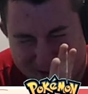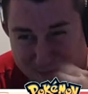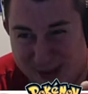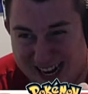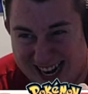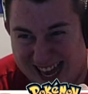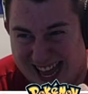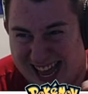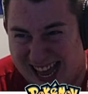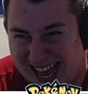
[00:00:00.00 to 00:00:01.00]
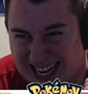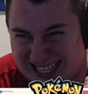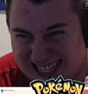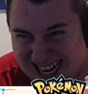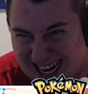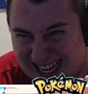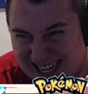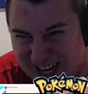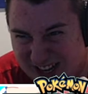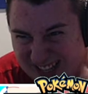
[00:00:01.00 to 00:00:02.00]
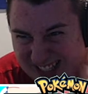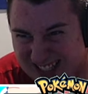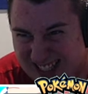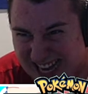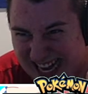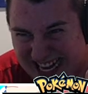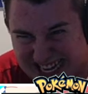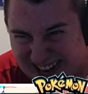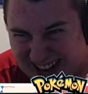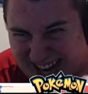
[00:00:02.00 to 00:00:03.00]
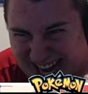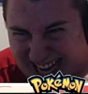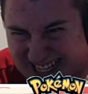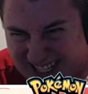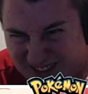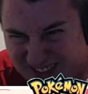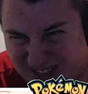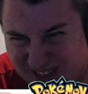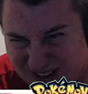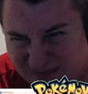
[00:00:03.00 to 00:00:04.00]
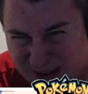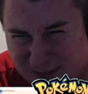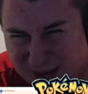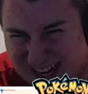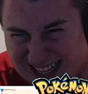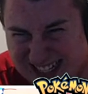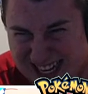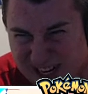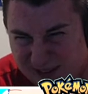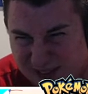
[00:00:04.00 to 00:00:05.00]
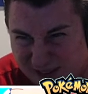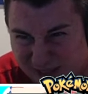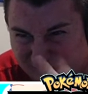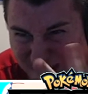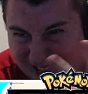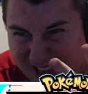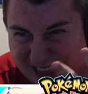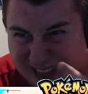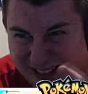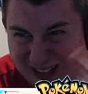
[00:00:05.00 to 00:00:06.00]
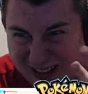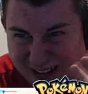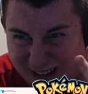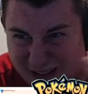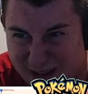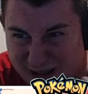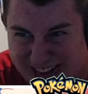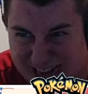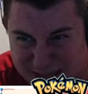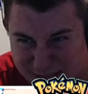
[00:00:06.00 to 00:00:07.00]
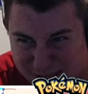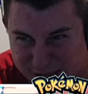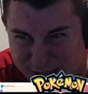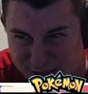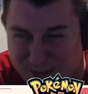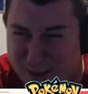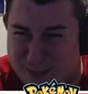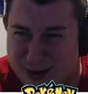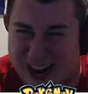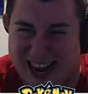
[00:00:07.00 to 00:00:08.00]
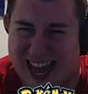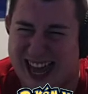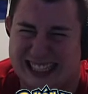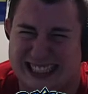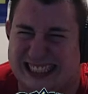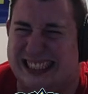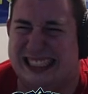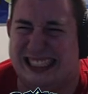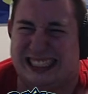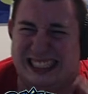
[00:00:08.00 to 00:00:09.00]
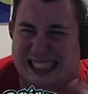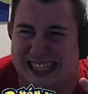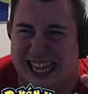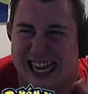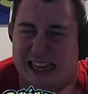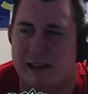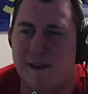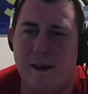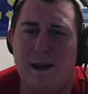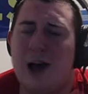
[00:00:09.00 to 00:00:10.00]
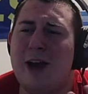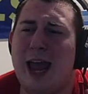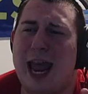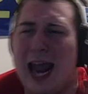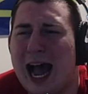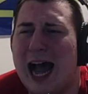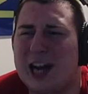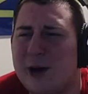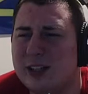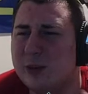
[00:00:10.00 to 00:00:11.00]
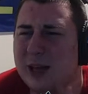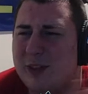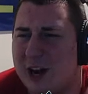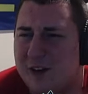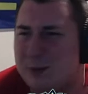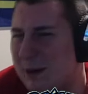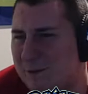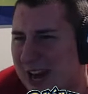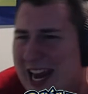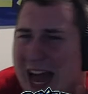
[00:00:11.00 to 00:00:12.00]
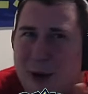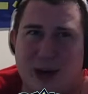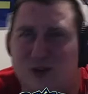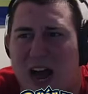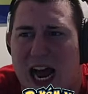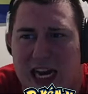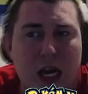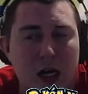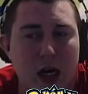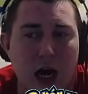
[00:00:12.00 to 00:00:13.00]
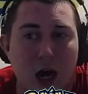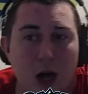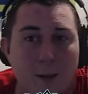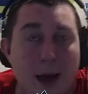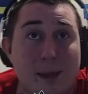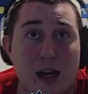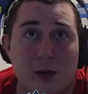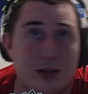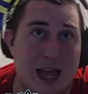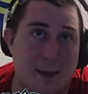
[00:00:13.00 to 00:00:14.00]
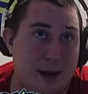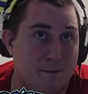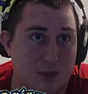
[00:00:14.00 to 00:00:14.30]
But I decided to go to the secondary ace of the third member instead of the the, the third the ace of the third member, and I, oh, like Okay, I know it's a one level difference, but I'm freaking out. It's fine. Um, I'm leading with Sammy.